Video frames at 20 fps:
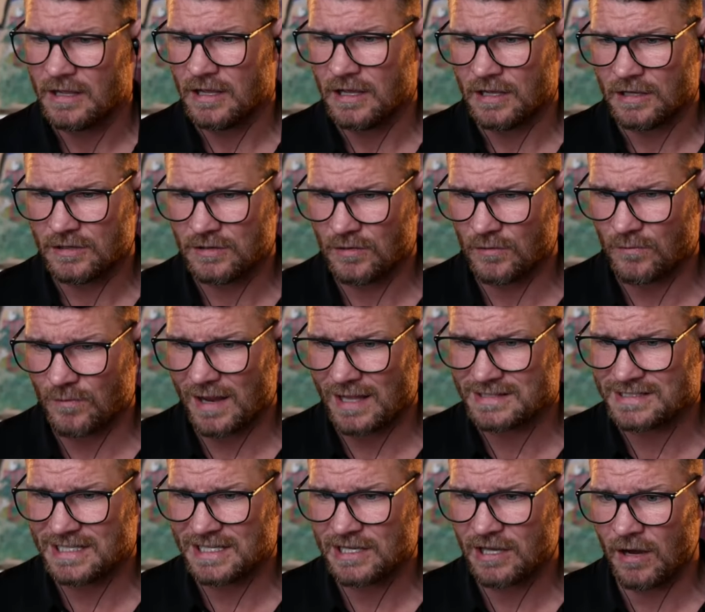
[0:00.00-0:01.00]

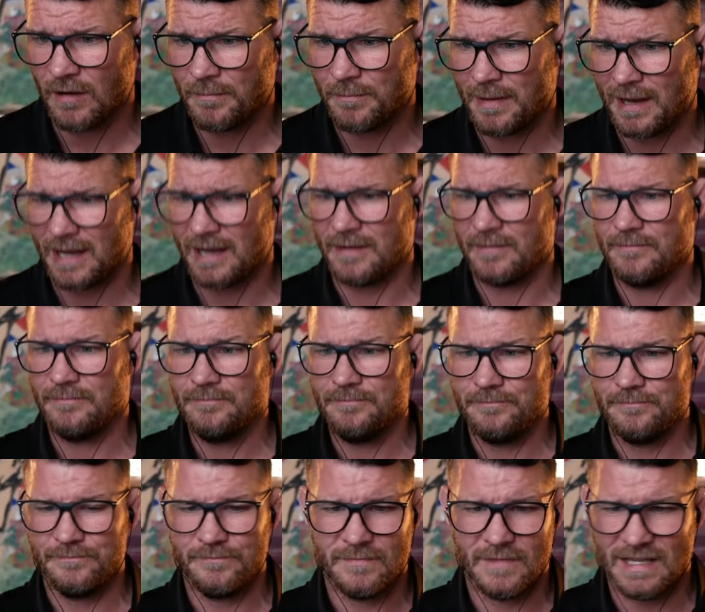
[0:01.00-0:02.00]
Karate Combat
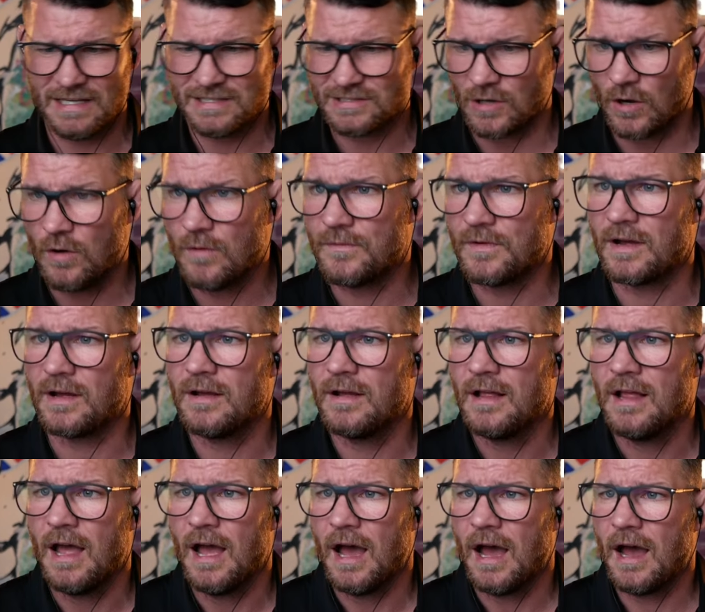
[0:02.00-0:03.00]
is over.
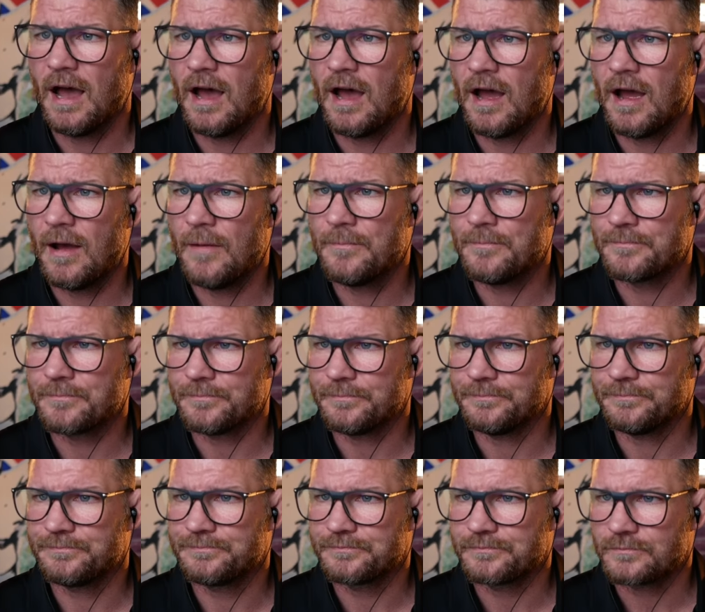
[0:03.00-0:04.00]
Um,
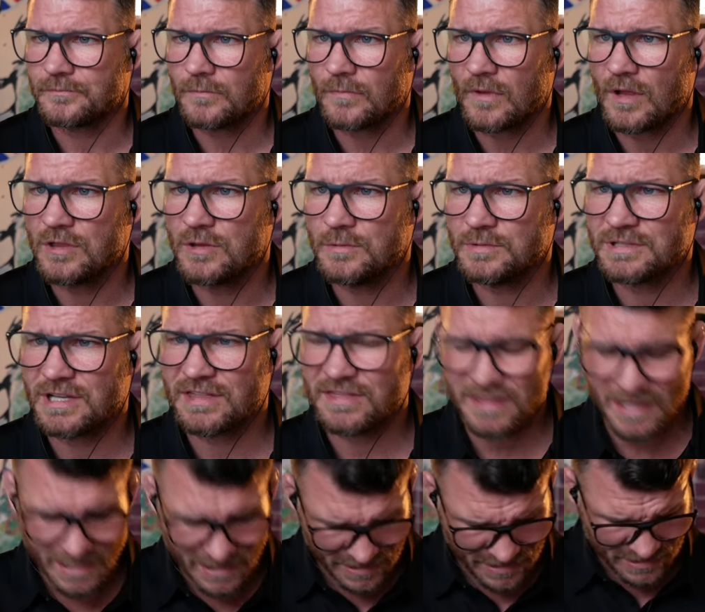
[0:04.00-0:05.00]
there was a
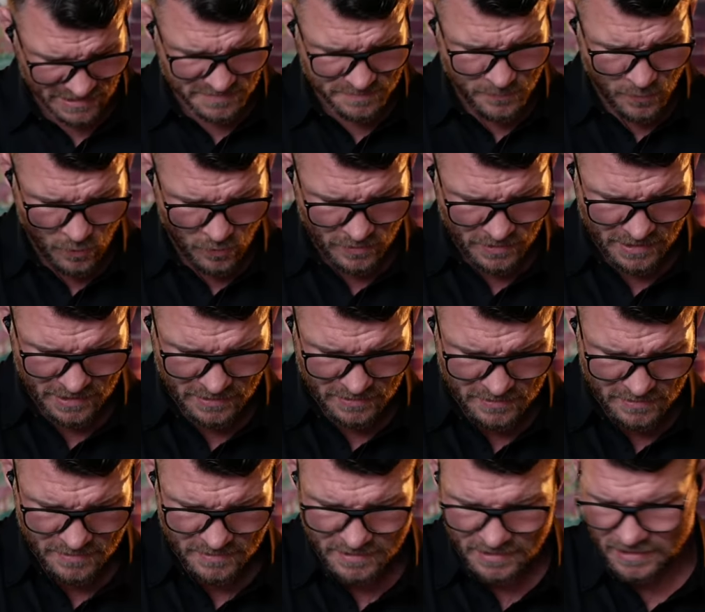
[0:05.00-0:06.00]
thing this morning
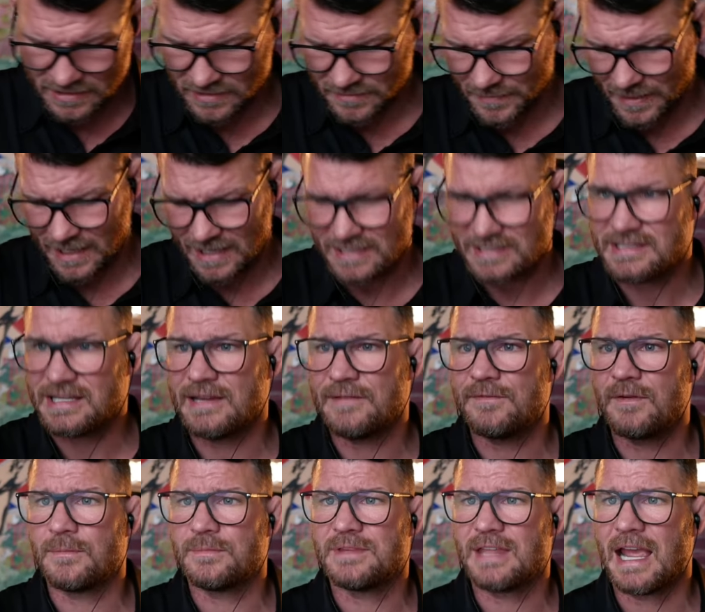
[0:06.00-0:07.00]
that you might have seen
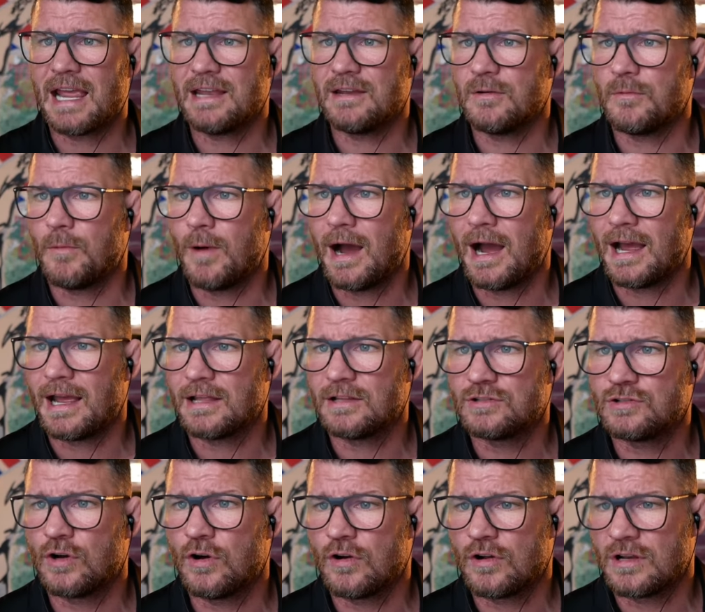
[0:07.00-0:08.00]
from Dana White
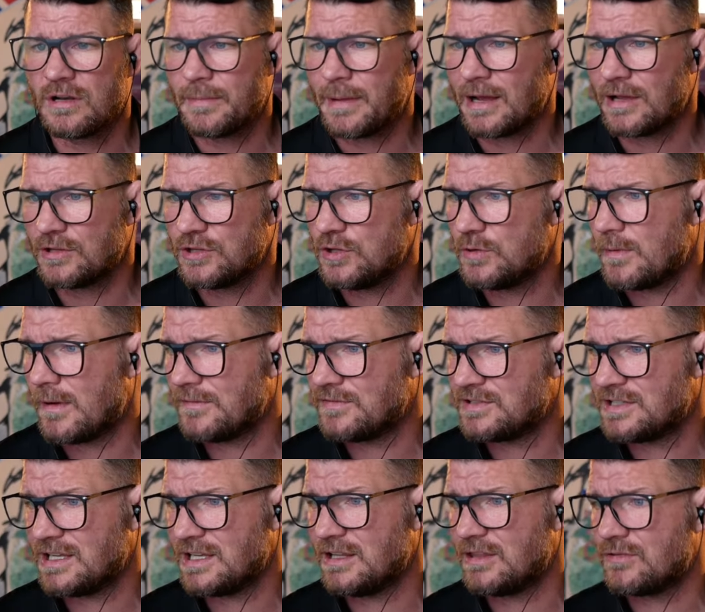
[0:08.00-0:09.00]
talking about U F
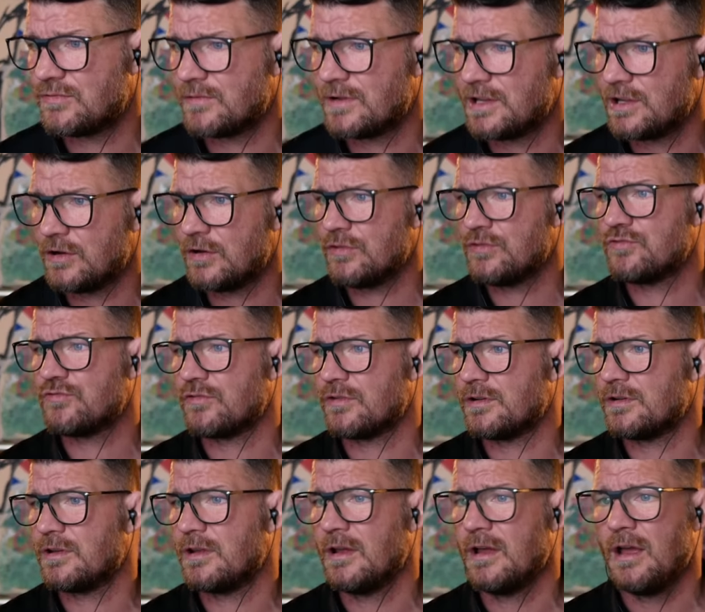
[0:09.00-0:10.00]
C three
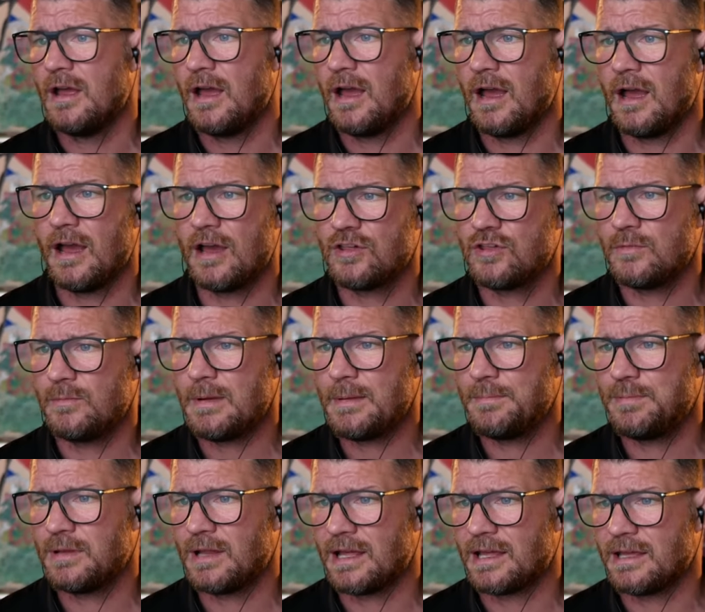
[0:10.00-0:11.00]
hundred. Uh, should we
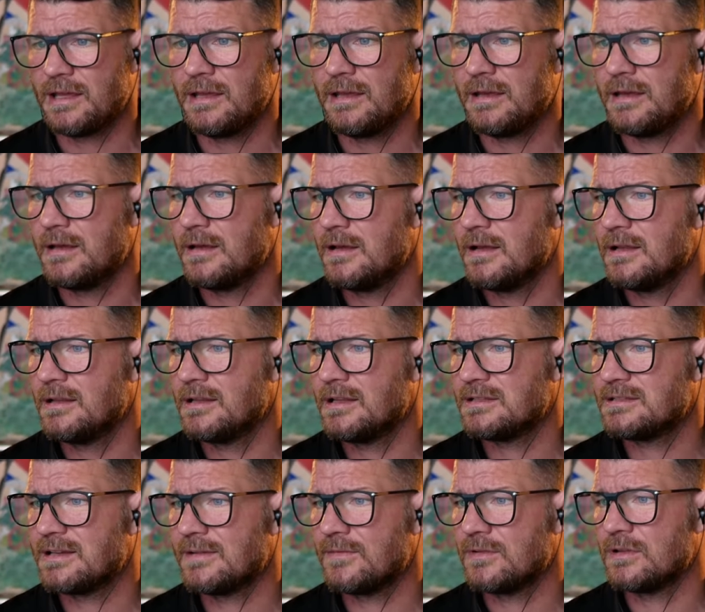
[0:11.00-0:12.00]
play it?
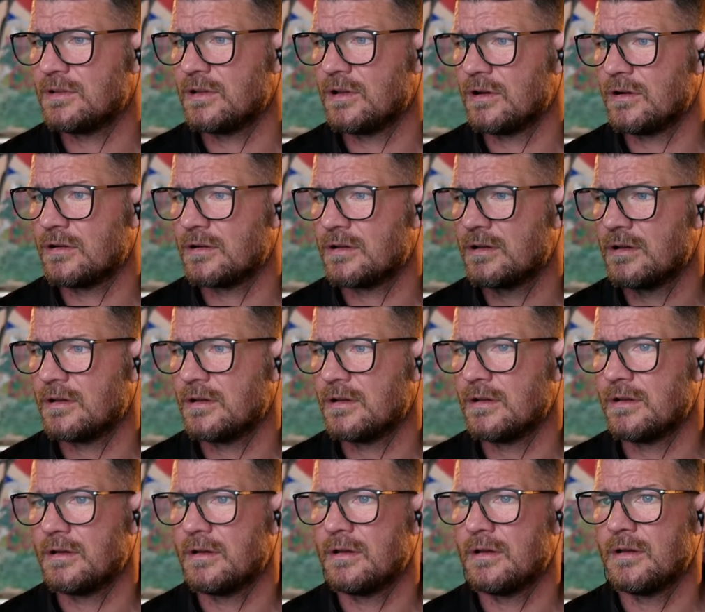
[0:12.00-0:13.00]
Let's have a look.
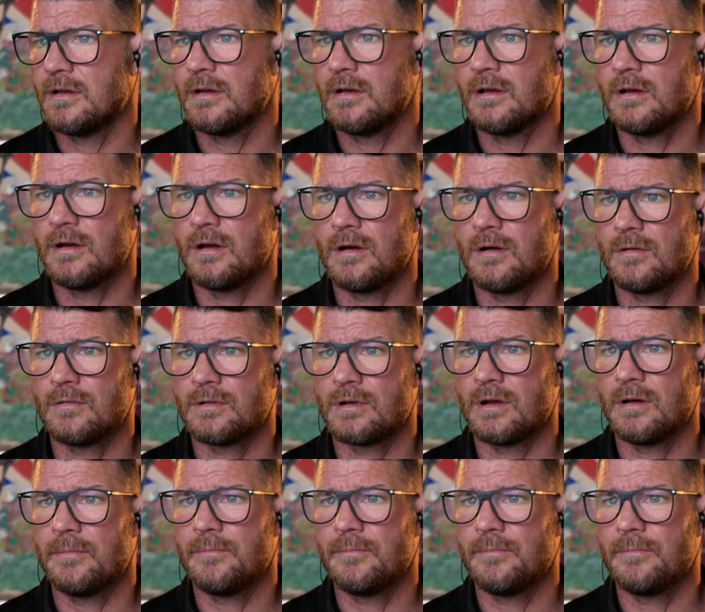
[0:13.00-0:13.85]
Hold on.